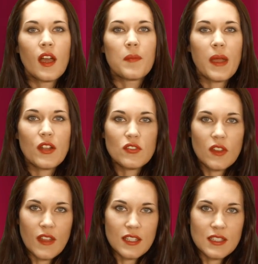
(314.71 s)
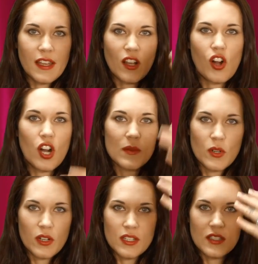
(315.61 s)
Imagine that that's like
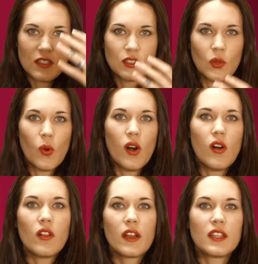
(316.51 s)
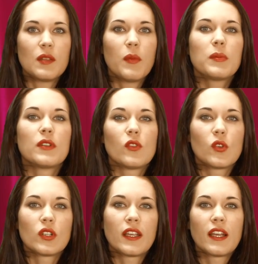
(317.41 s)
armor, a steel wall, and in the moment of
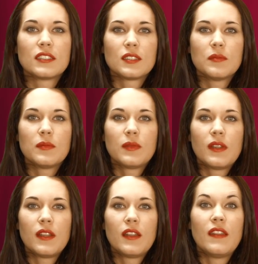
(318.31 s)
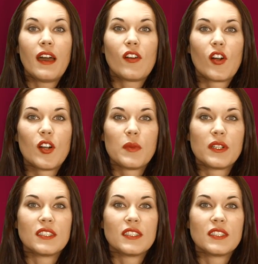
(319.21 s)
orgasm, that armor